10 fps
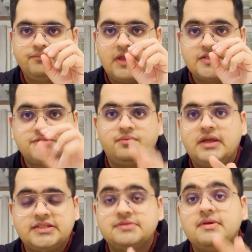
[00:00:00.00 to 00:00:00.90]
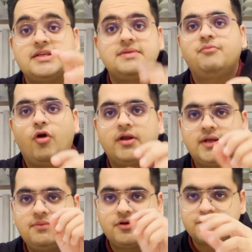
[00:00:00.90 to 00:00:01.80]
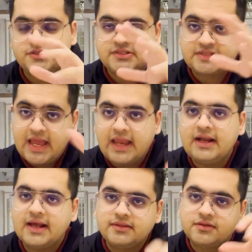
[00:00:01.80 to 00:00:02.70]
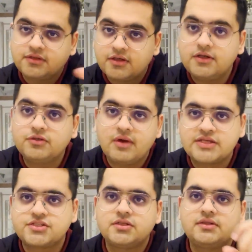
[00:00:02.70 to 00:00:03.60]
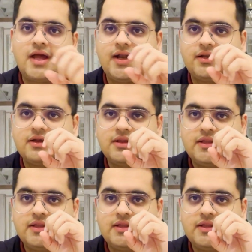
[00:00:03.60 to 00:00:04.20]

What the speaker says: is important, because the second and the third question that